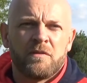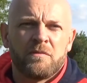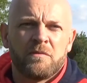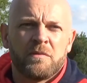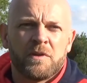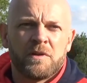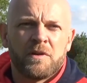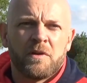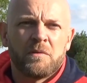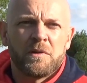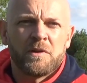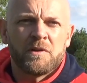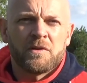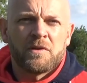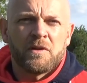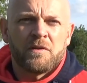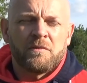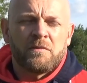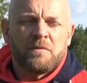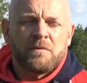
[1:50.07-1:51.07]
we look
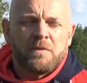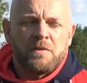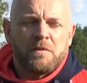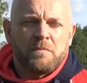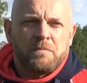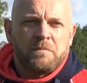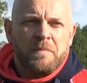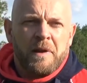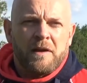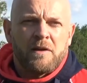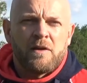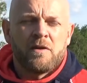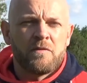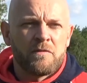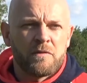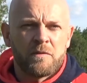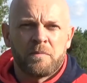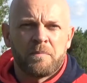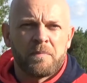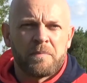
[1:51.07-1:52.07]
at back
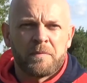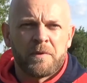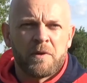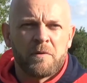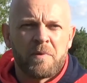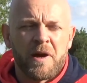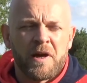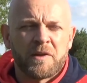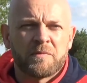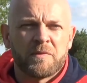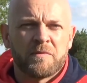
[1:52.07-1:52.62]
over past